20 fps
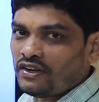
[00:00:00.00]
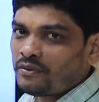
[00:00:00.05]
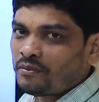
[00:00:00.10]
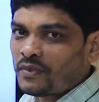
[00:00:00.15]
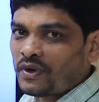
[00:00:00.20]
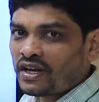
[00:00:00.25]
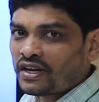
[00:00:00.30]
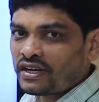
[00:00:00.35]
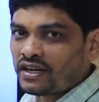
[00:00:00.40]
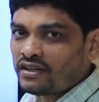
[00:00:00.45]
In
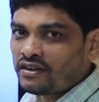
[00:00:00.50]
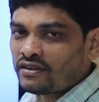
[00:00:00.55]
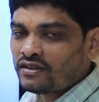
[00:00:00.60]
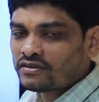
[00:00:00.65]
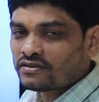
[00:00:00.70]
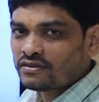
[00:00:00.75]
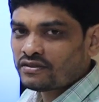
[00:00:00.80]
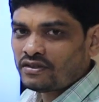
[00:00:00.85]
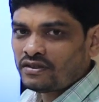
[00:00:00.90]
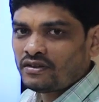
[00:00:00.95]
market
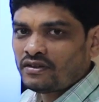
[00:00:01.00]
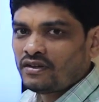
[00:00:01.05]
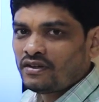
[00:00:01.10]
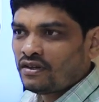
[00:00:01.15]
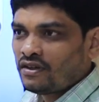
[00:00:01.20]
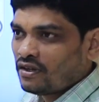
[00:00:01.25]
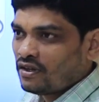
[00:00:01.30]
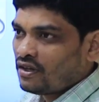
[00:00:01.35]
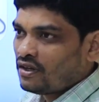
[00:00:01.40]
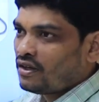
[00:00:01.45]
also,
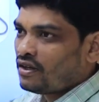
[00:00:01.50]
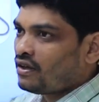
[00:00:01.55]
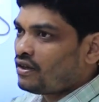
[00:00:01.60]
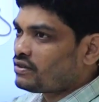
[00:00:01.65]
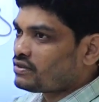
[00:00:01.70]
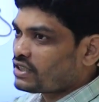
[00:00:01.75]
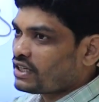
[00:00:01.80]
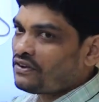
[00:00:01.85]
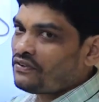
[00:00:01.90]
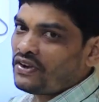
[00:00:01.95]

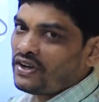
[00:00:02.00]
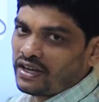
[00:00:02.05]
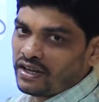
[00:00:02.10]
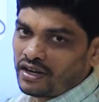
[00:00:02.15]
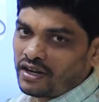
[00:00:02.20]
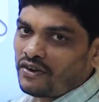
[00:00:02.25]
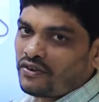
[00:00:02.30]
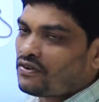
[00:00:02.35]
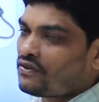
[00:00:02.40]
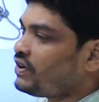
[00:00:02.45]

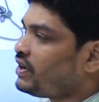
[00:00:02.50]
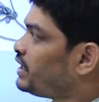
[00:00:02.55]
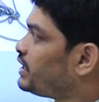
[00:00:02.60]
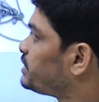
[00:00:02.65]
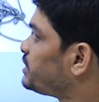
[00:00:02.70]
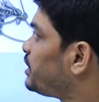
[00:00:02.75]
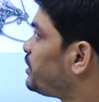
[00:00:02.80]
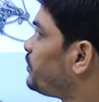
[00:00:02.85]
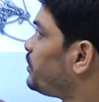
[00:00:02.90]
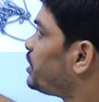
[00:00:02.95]
surveyor or
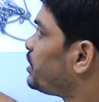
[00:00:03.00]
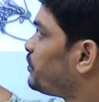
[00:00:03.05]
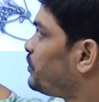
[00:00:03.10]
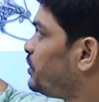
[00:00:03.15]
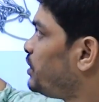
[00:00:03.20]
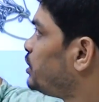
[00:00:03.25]
village surveyor